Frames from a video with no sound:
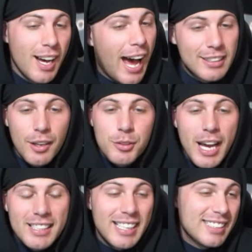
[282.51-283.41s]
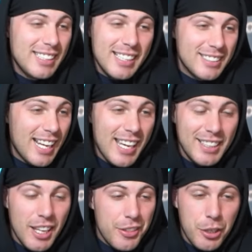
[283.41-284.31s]
I love you guys. That's it today.
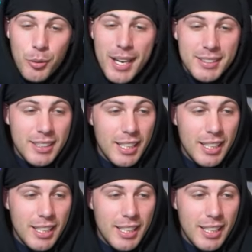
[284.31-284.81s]
Nothing crazy.